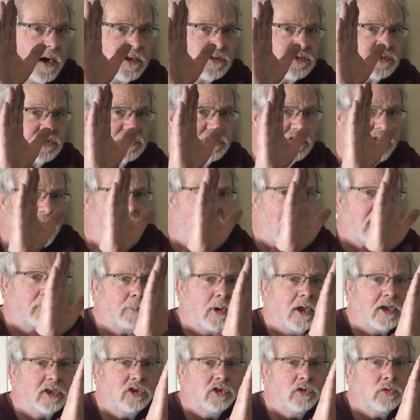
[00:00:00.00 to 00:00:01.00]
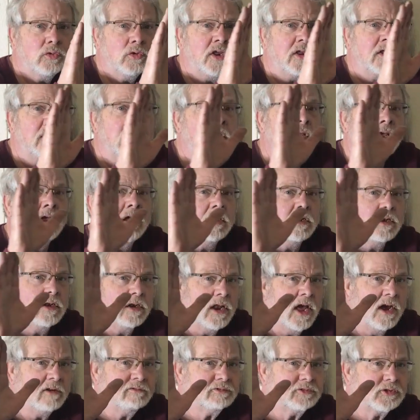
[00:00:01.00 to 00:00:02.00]
can slide my unit
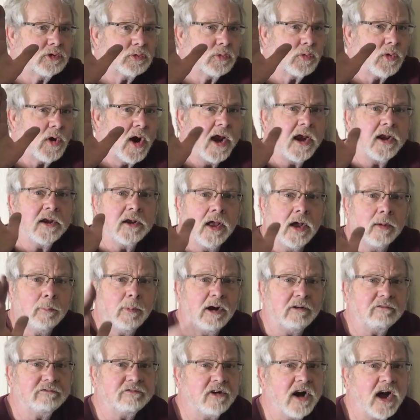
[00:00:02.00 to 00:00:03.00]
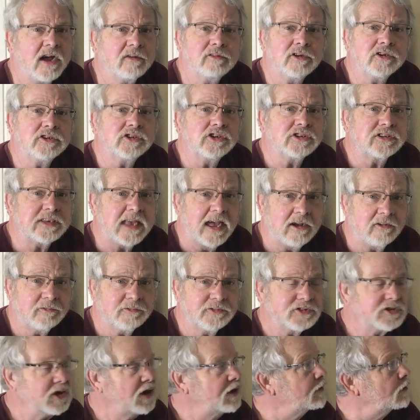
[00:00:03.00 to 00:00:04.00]
left to right about 5 inches out
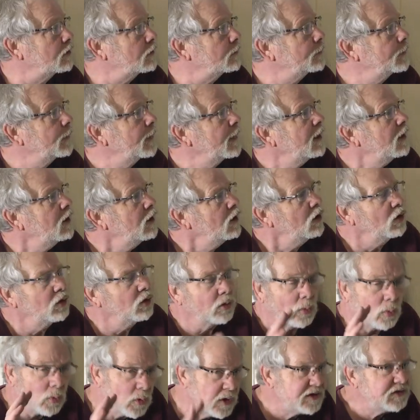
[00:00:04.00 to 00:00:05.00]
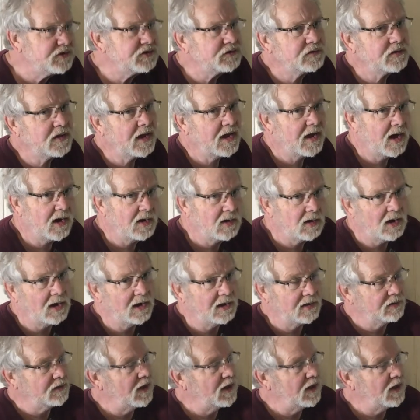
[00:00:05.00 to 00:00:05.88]
center. The reason that I like